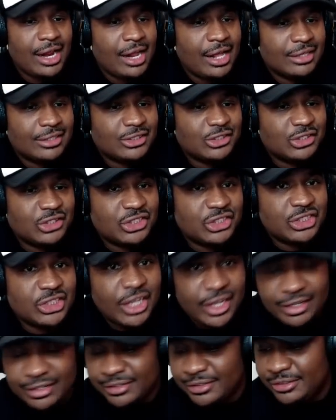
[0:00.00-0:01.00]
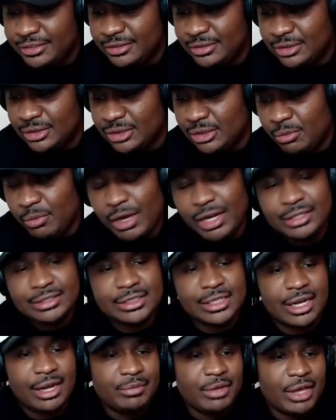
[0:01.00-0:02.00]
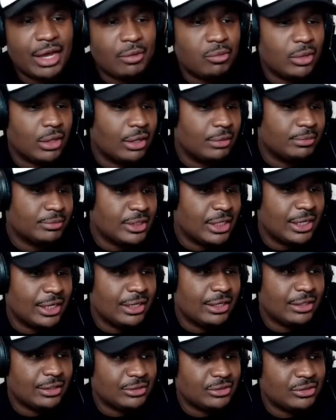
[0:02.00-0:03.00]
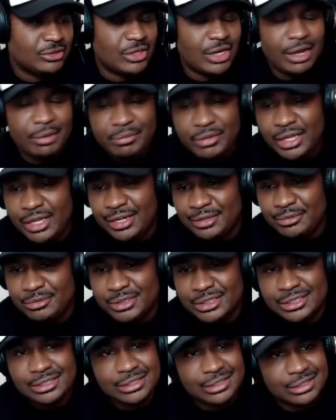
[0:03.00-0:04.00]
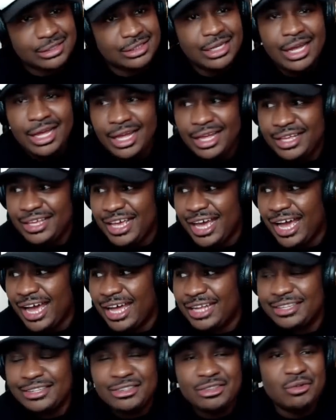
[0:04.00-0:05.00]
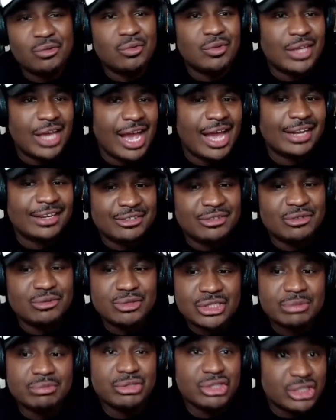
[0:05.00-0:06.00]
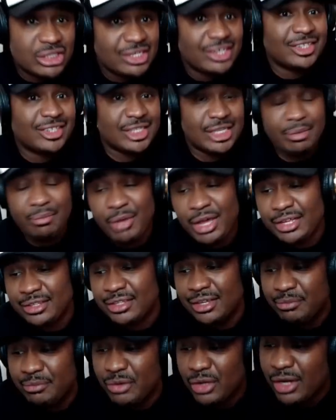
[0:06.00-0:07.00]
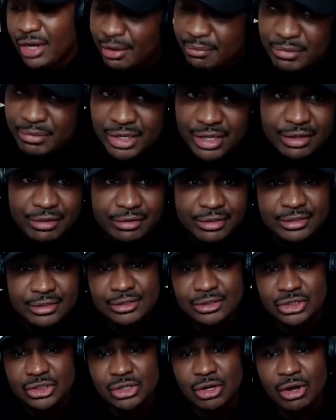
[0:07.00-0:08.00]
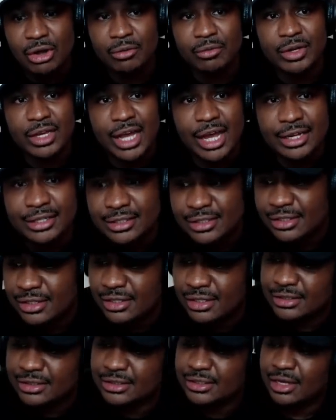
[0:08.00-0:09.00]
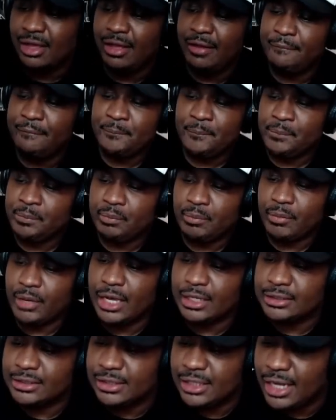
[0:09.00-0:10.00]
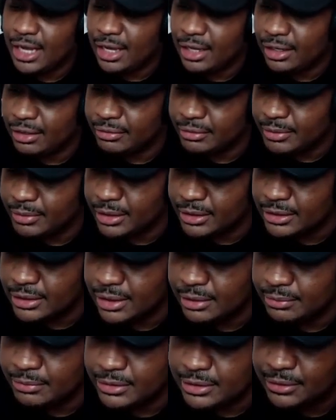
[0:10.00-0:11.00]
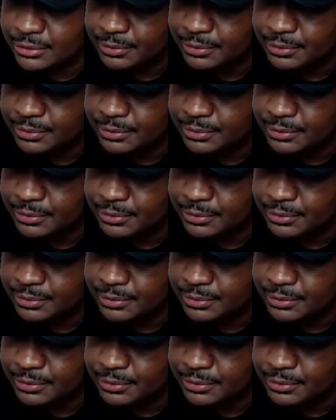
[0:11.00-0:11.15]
shit. So by the time y'all went nah, up there, you, you know what I mean, it was a, y'all had to do y'all had to do some shit to make them, you know what I mean, start reacting because that's yeah. I ain't gonna lie, I feel like we, I we